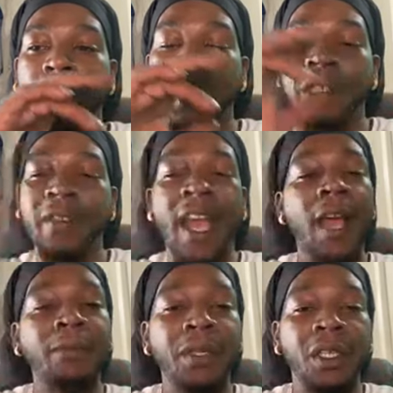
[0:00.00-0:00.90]
And
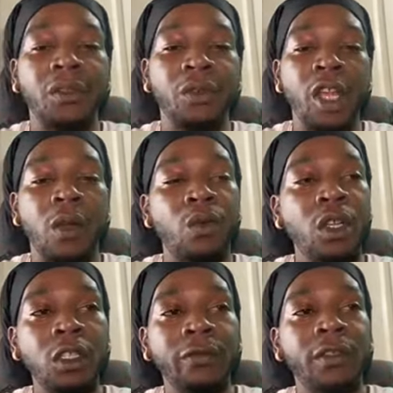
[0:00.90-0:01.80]
not being around
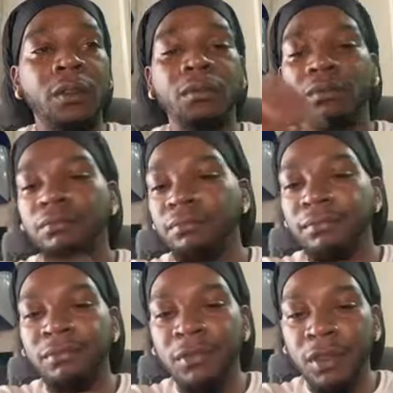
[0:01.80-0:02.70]
one of them,
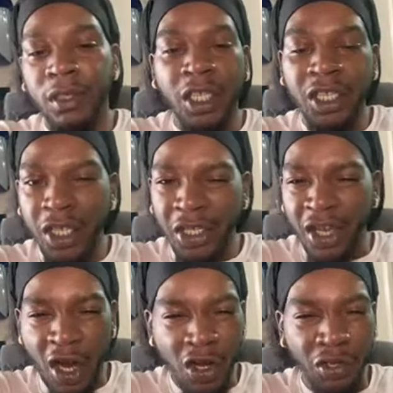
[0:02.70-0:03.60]
it, it
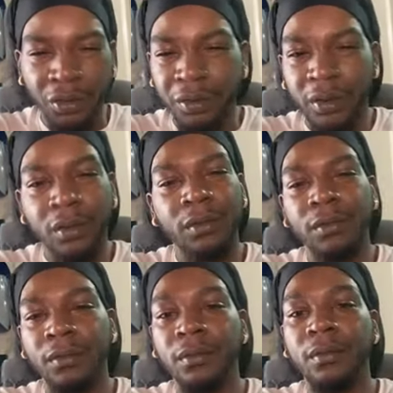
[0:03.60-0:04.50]
hurts.
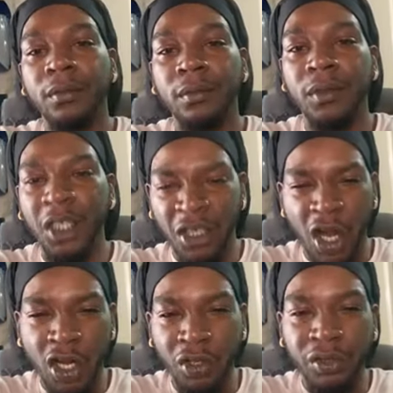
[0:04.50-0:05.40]
It
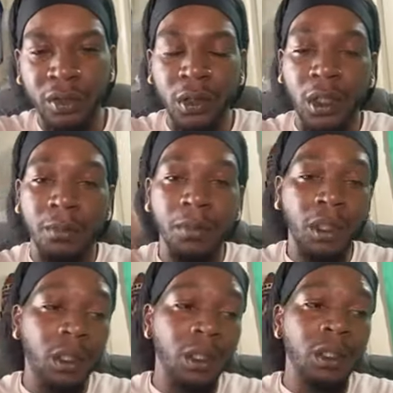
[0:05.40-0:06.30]
hurts
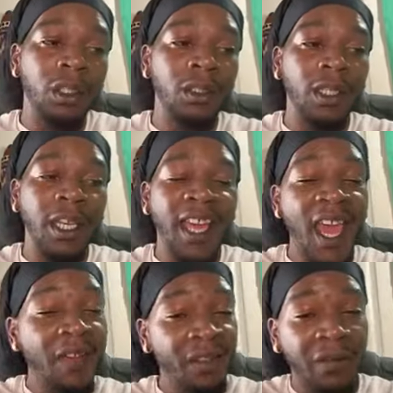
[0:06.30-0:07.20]
because
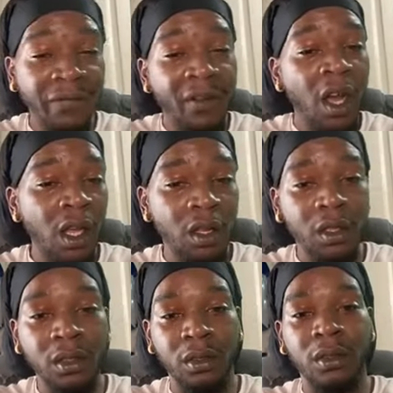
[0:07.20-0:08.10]
having a father
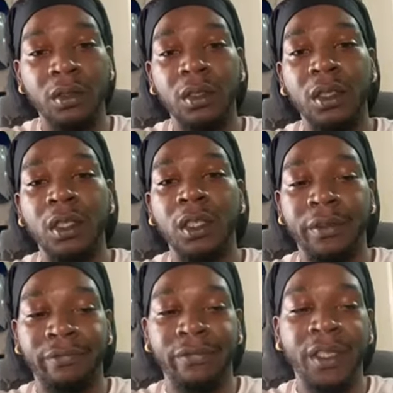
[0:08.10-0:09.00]

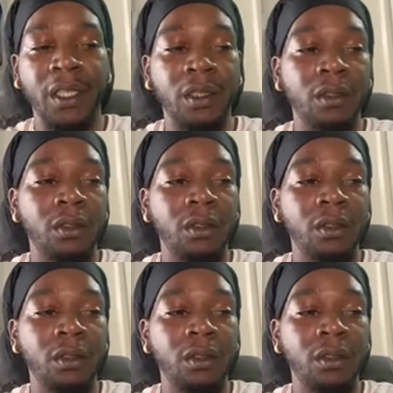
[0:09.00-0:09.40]
that,